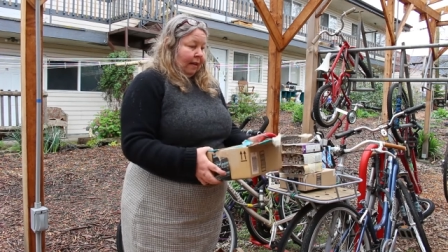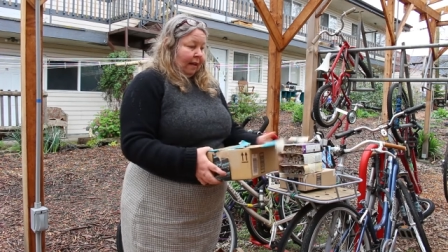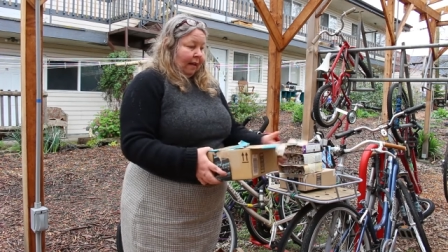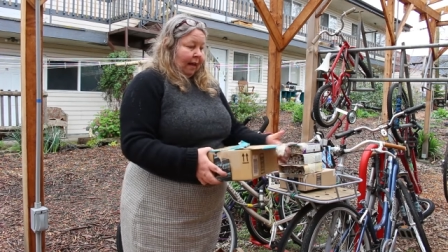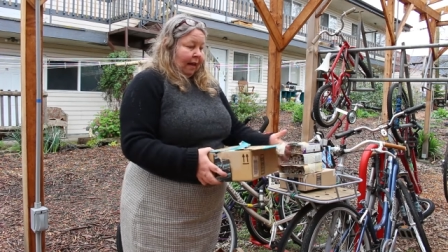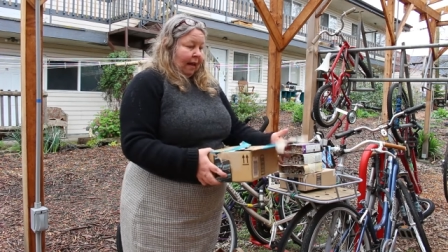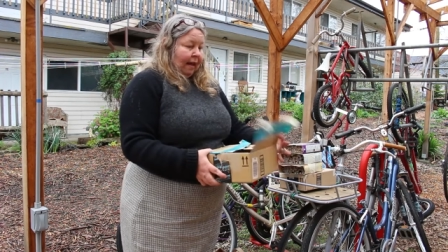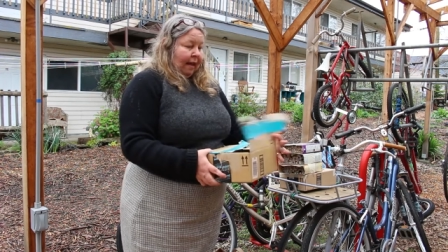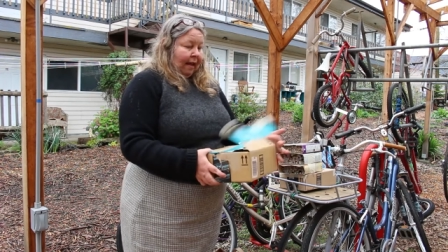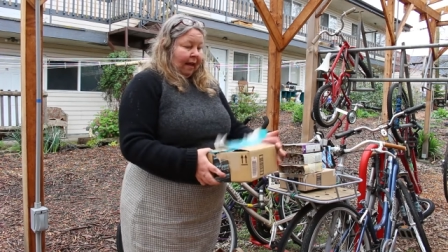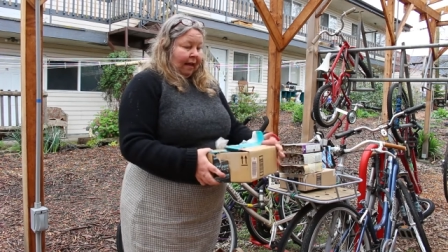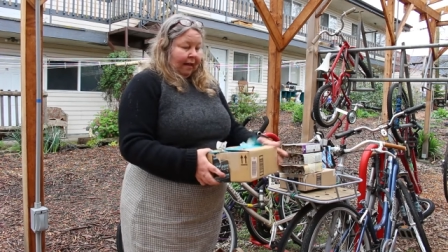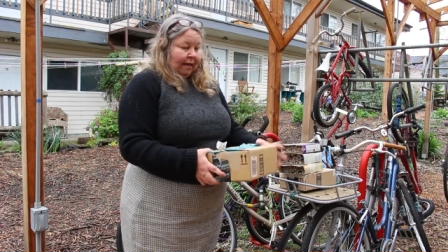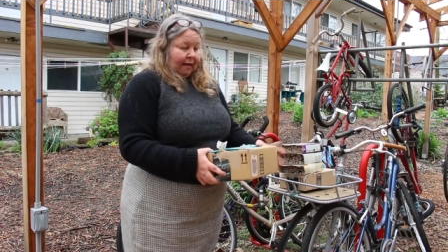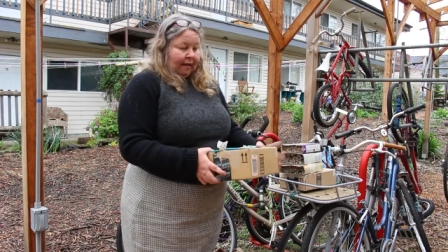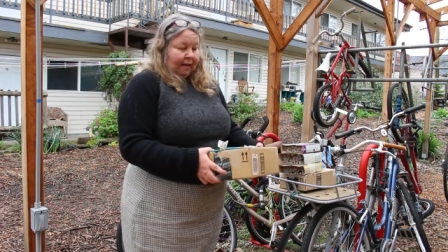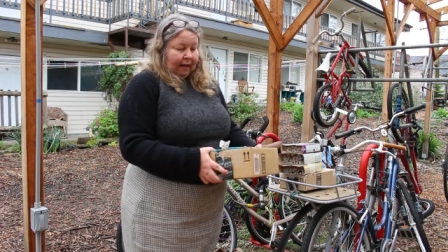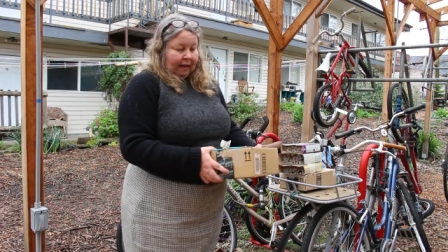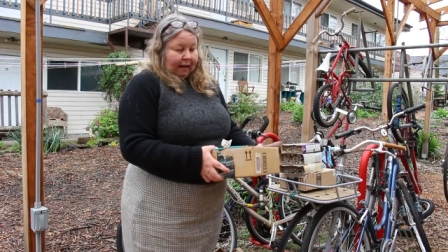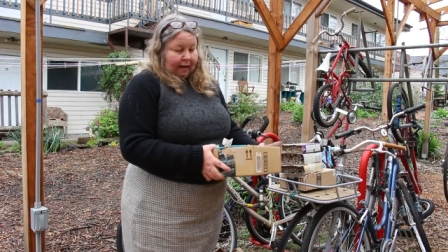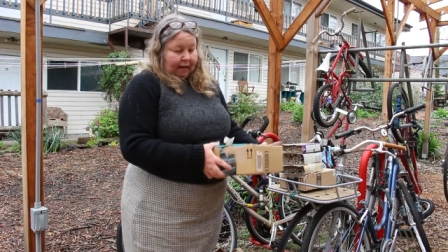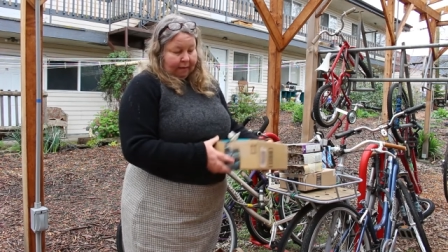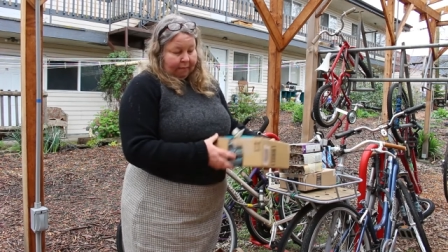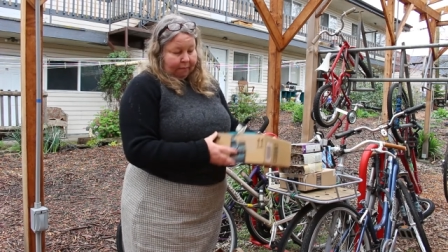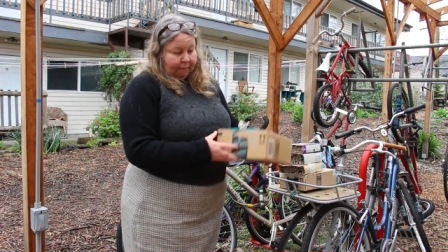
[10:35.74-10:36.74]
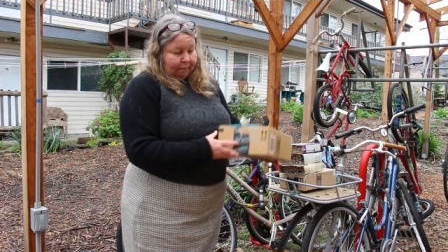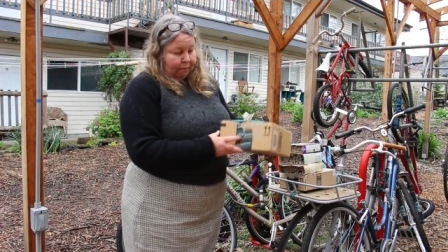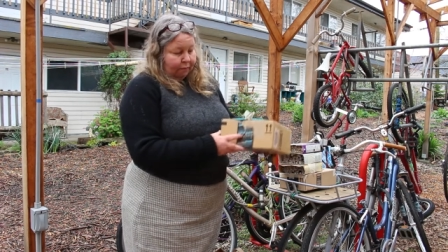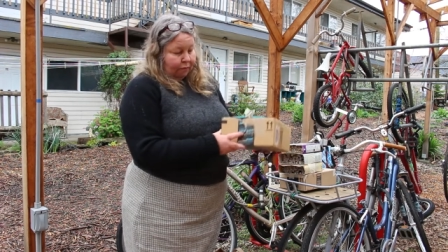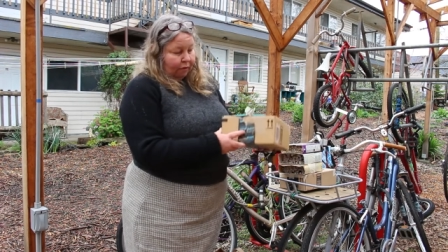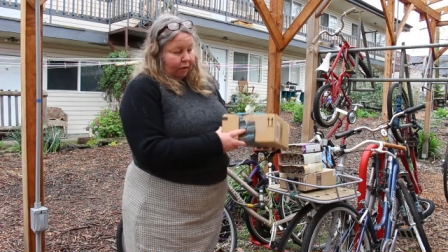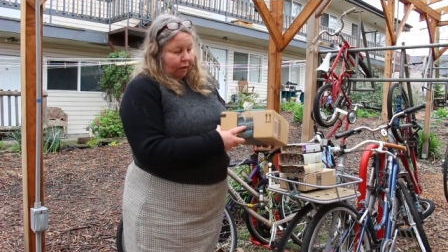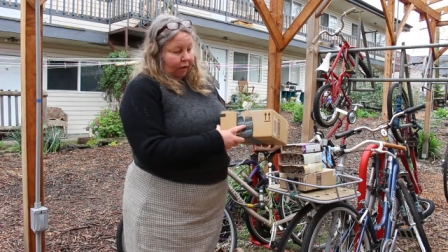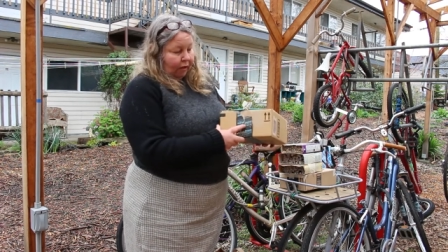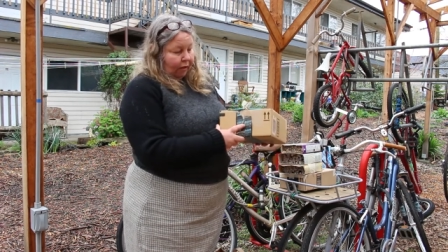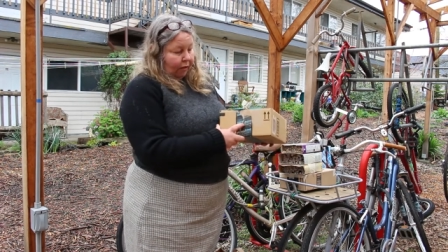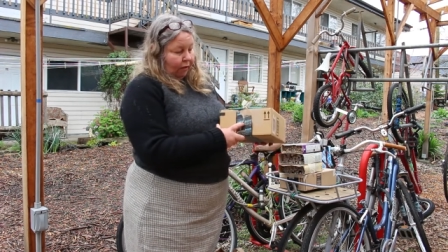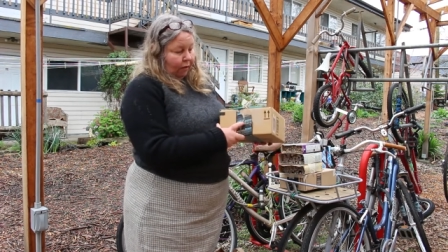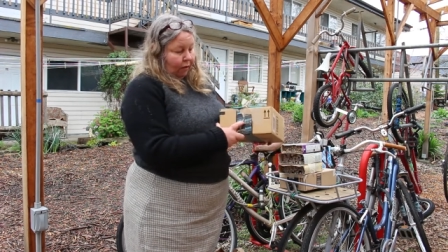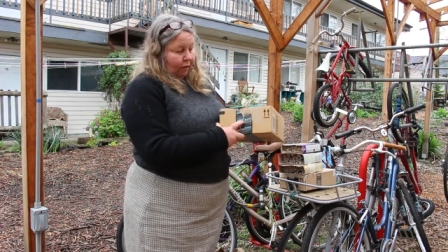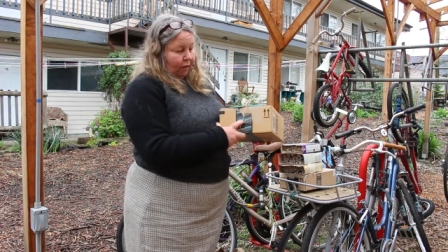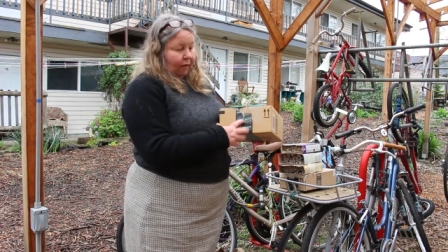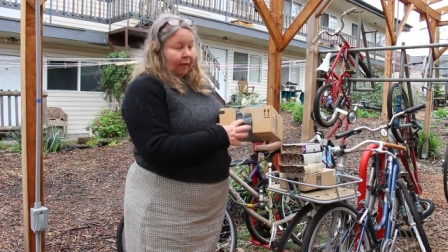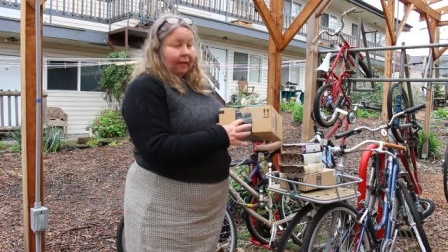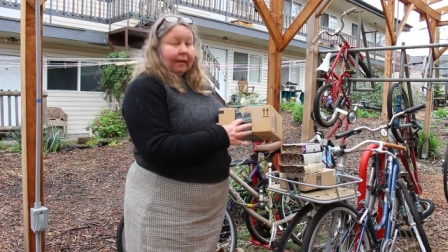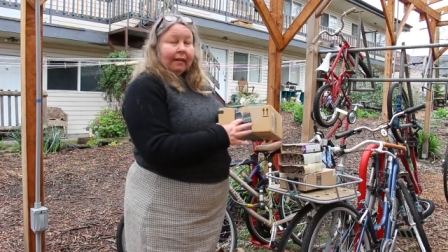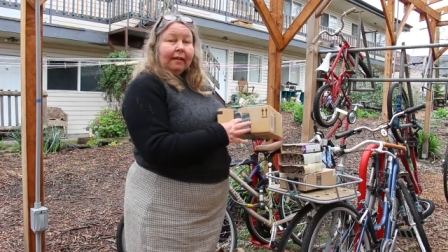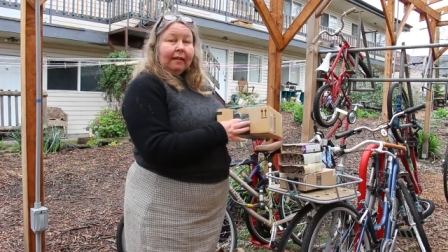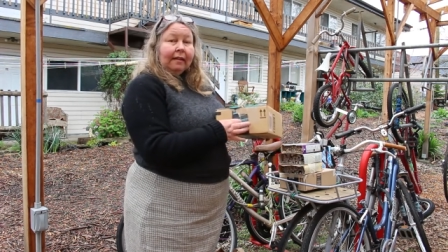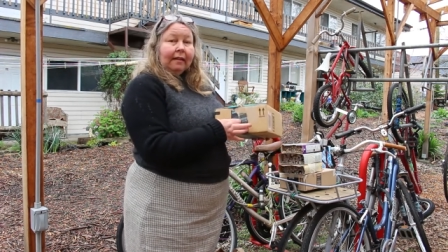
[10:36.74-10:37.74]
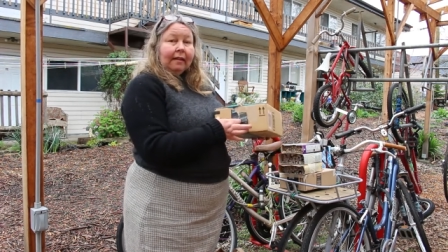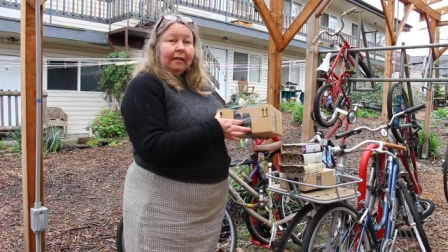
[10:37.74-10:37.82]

and I drill a hole in